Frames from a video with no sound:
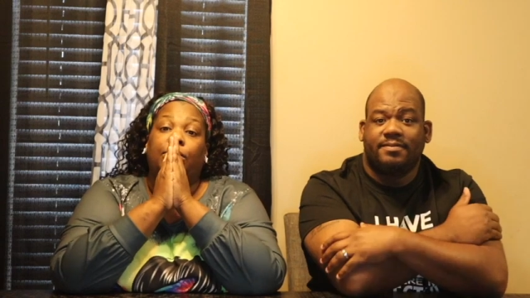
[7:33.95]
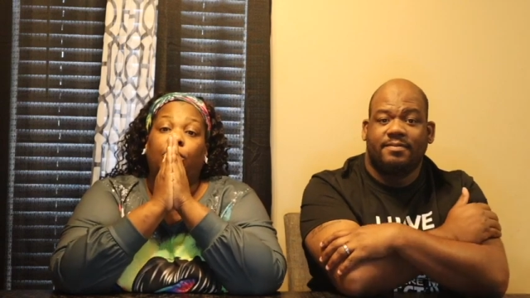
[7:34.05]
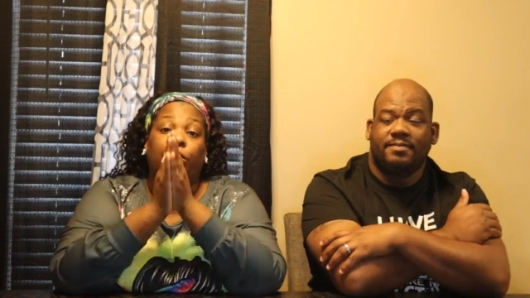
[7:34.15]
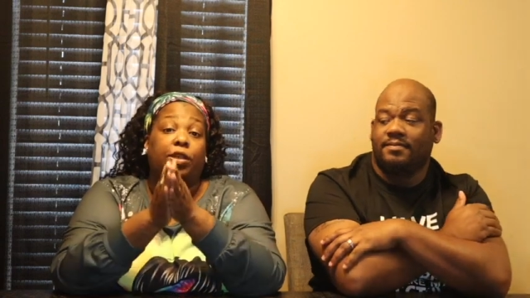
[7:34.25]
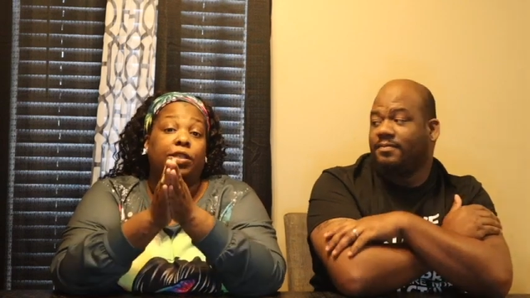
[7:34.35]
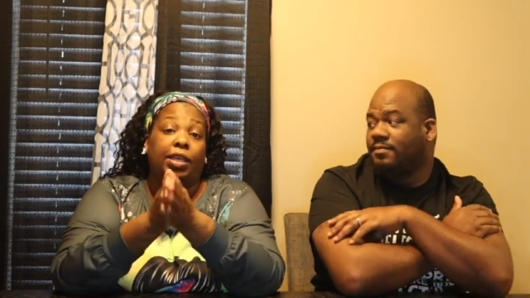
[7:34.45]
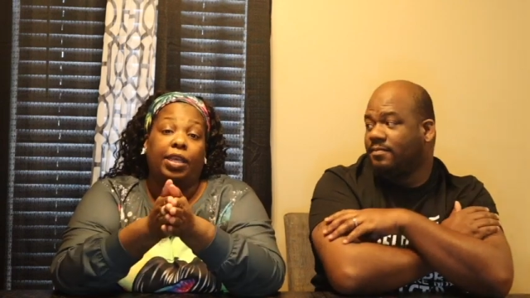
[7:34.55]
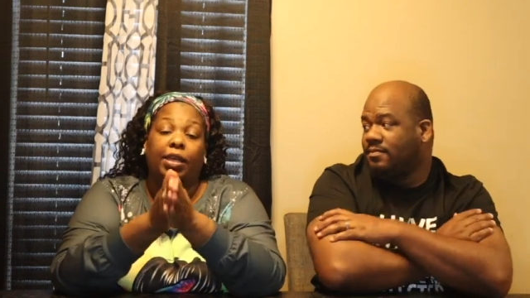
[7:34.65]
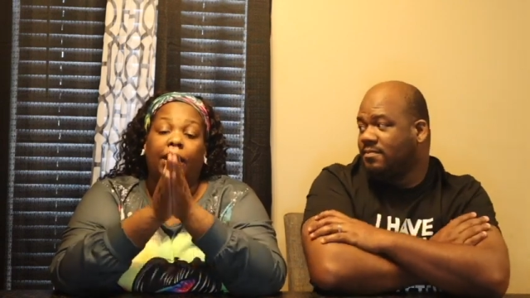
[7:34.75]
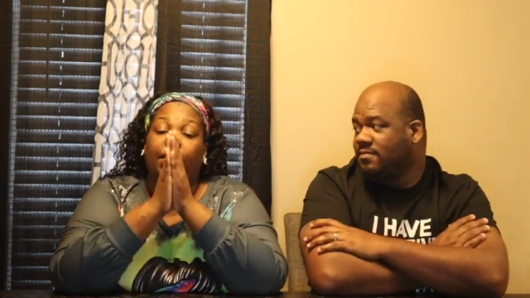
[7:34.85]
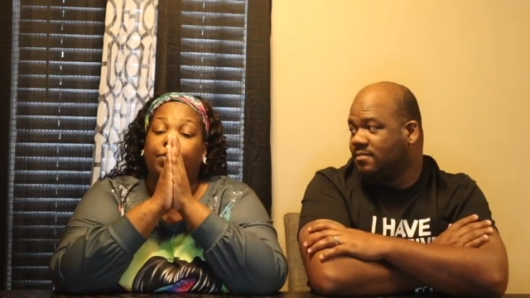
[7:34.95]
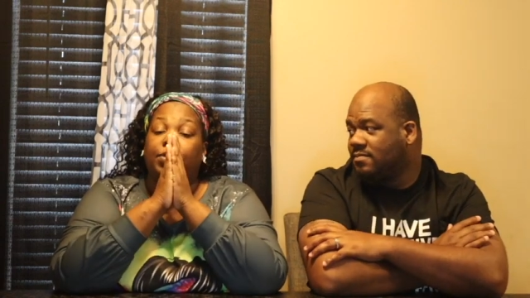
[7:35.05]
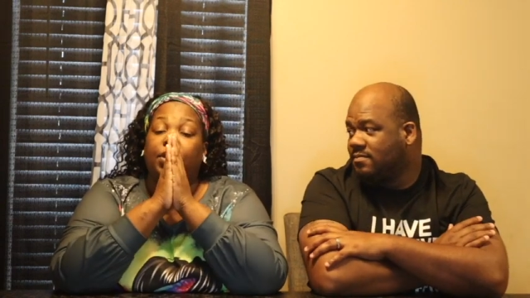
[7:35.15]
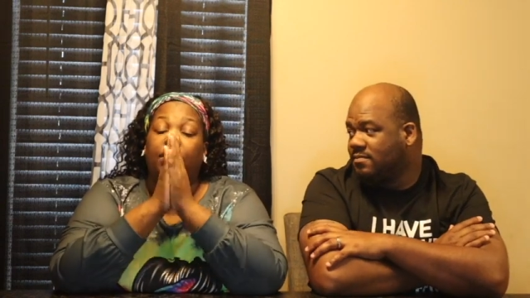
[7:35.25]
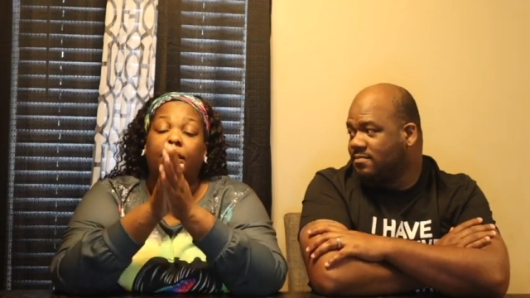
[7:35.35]
Speaker 1: lawyers at. I'm
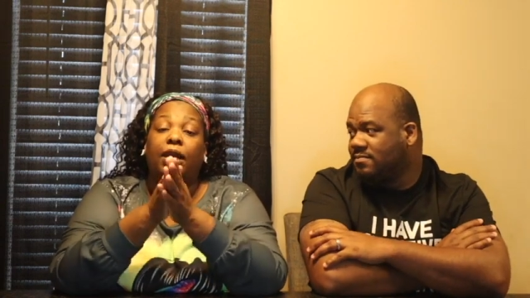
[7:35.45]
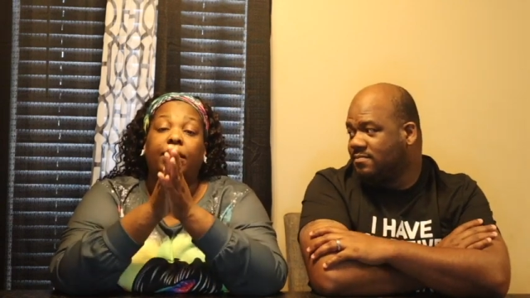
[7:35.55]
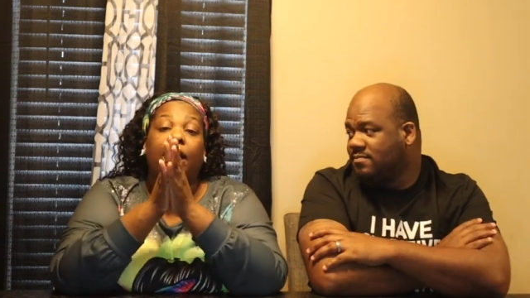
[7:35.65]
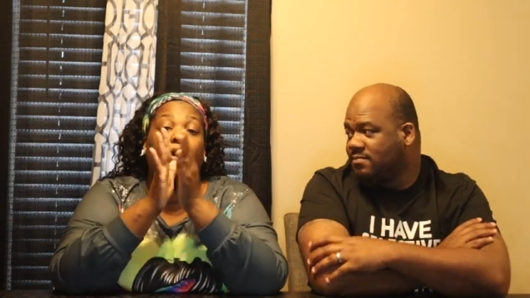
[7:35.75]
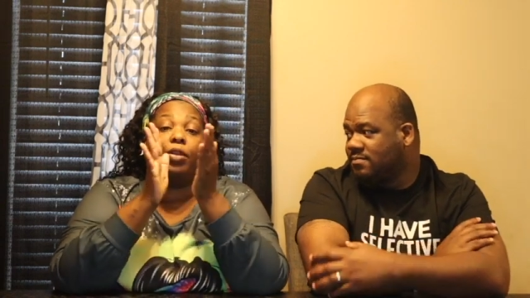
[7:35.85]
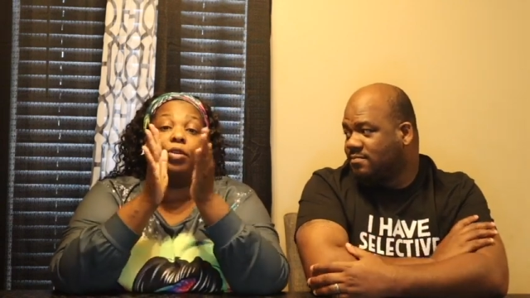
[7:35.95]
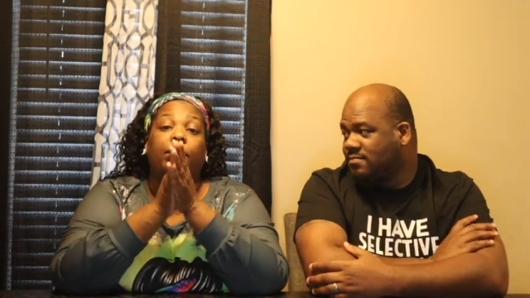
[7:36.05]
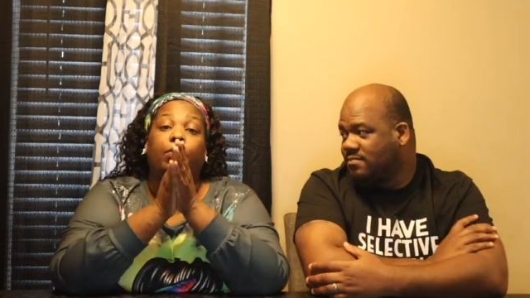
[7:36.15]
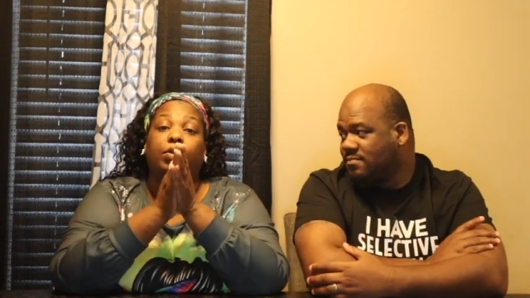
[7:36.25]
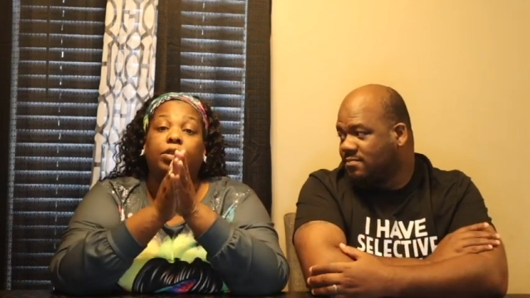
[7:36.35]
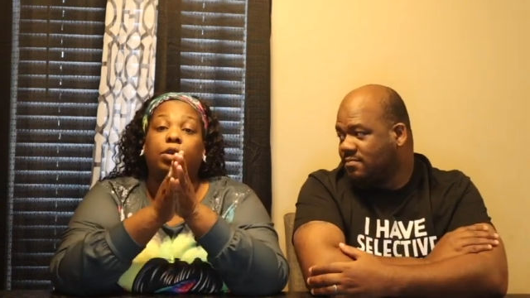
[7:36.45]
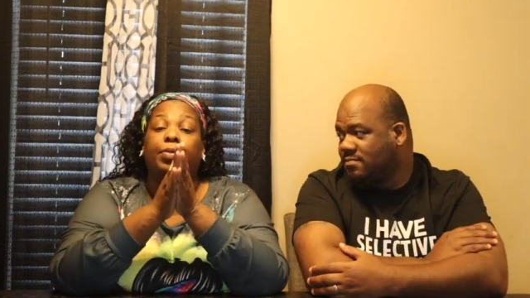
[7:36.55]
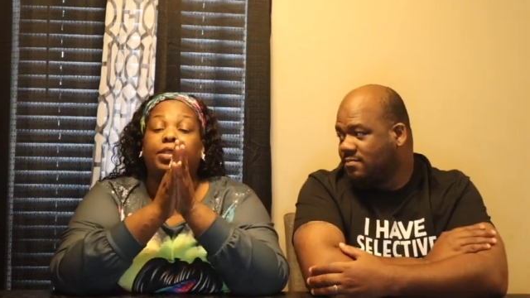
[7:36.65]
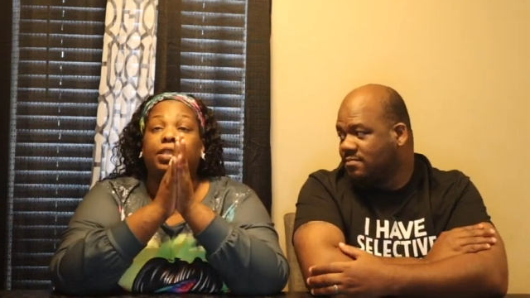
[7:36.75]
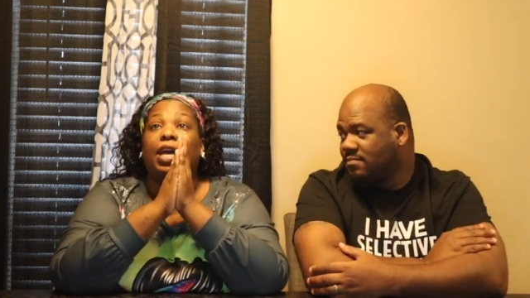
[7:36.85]
telling y'all, y'all gonna hear that word so
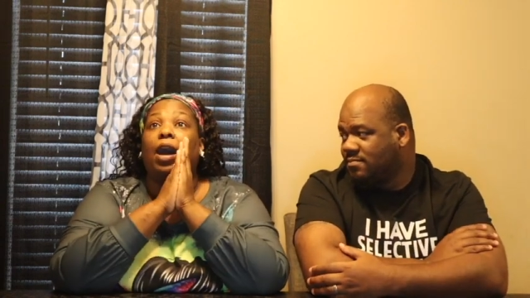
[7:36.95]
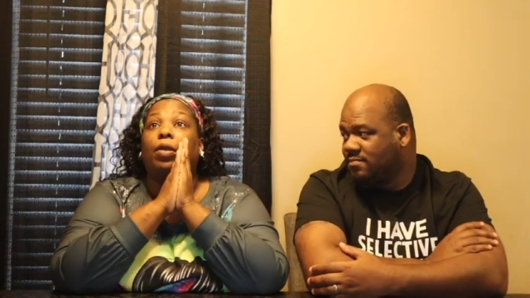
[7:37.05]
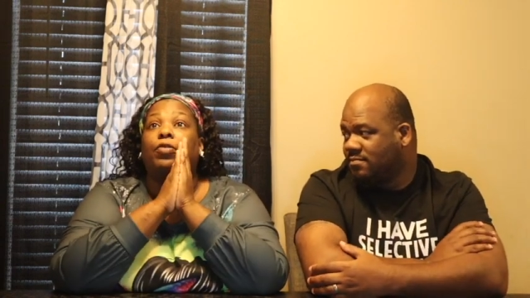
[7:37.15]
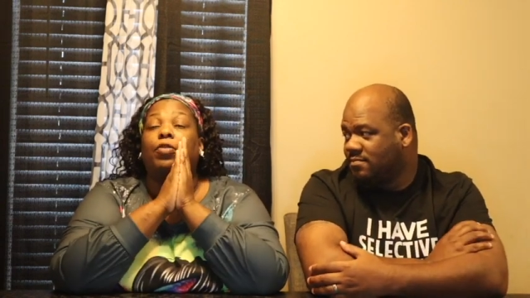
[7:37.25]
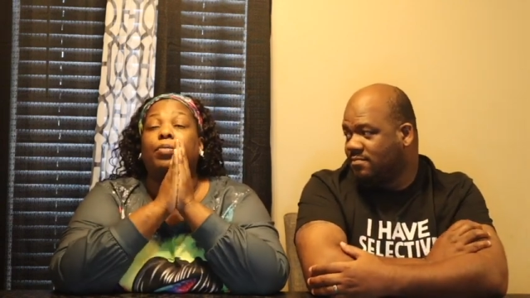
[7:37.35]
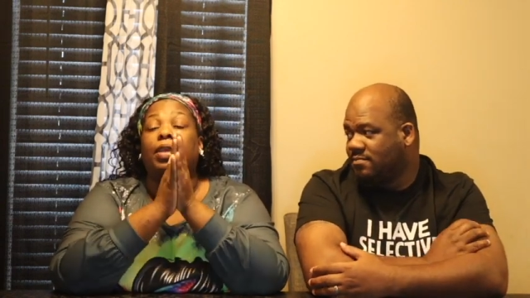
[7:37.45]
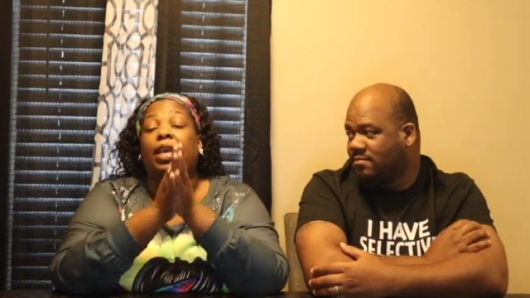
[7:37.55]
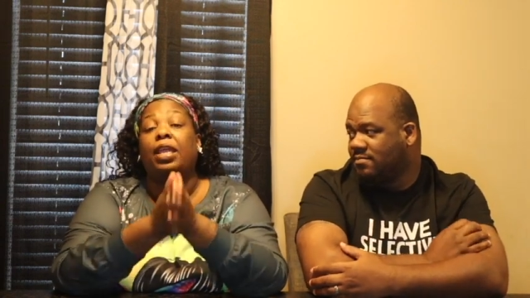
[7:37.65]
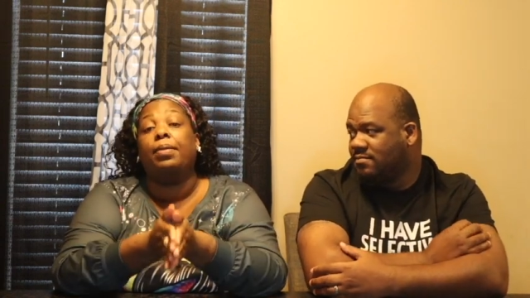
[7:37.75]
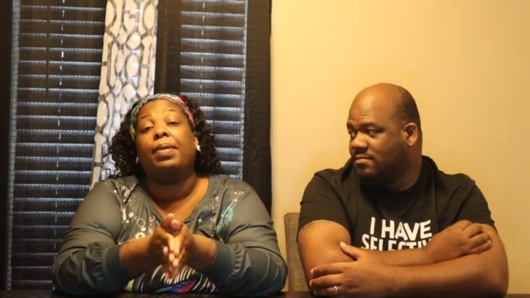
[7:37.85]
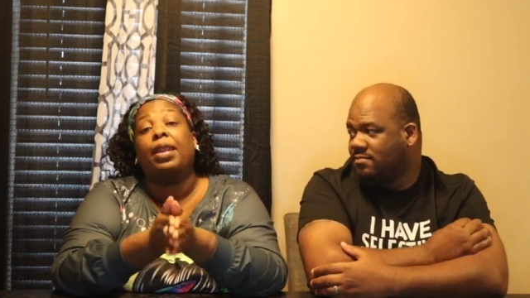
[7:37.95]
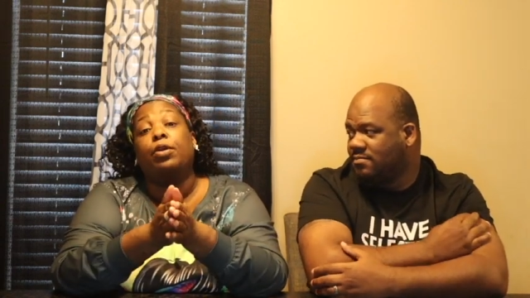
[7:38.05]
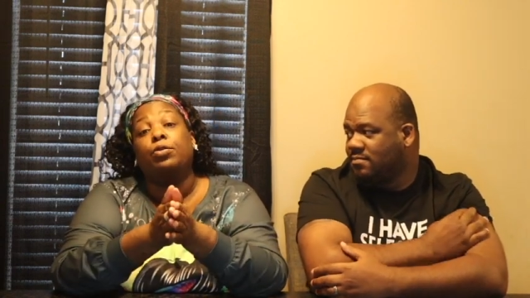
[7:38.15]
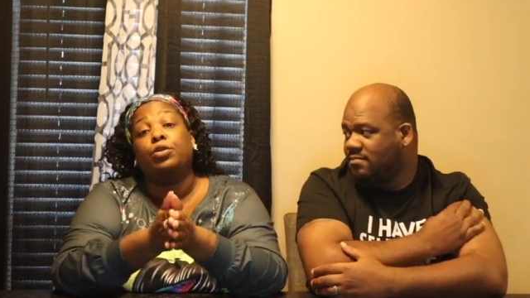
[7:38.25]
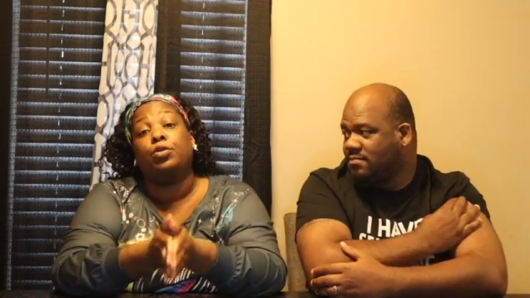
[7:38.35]
much, not only from me, anybody
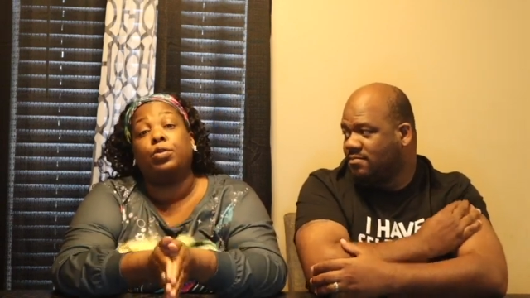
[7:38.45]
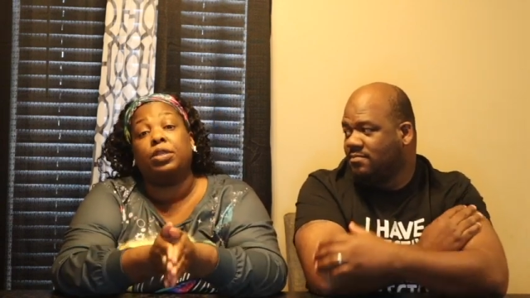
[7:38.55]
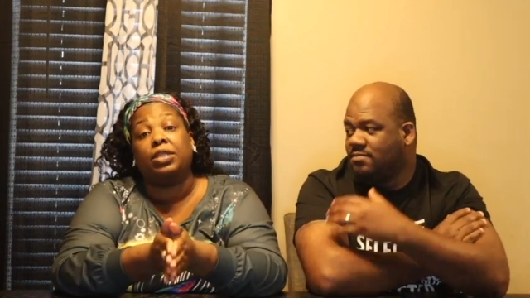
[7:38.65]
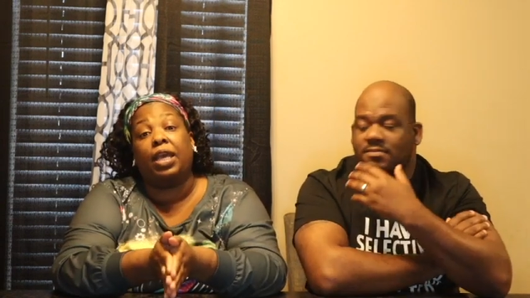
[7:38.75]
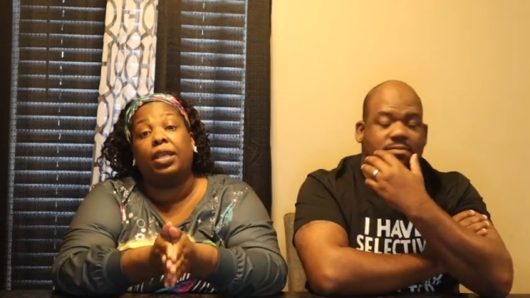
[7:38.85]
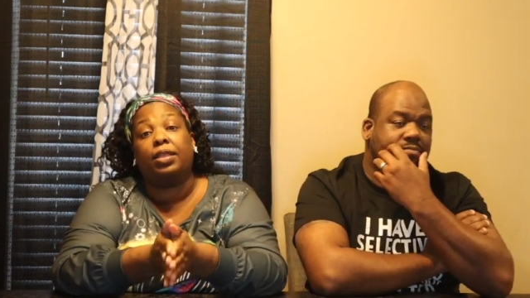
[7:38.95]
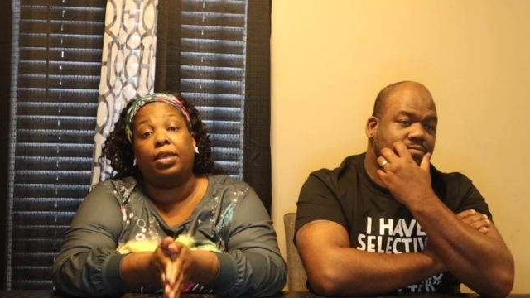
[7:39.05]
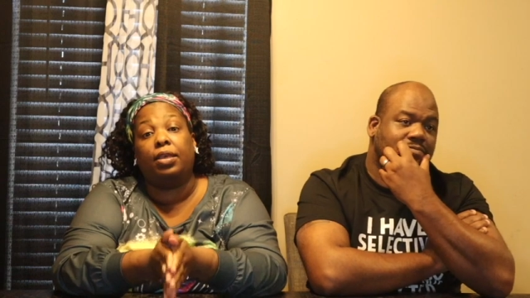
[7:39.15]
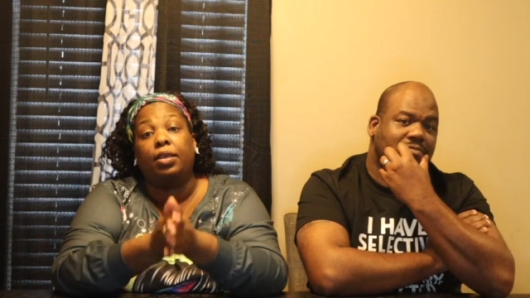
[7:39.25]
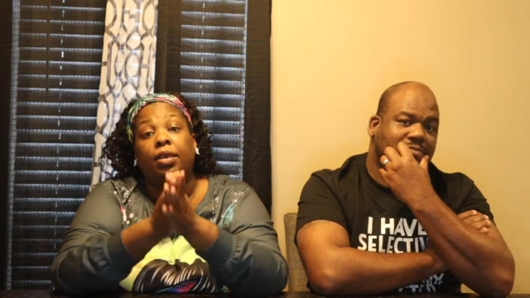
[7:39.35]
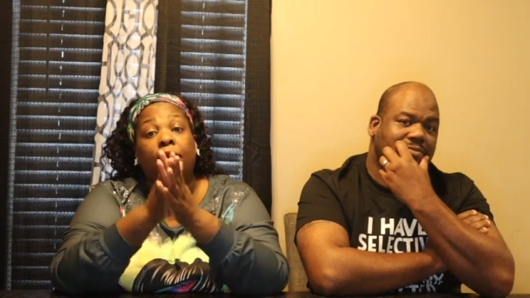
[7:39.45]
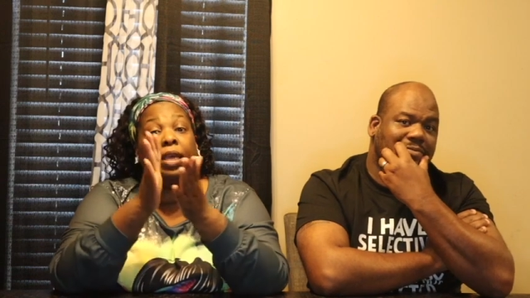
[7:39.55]
who's doing the same thing,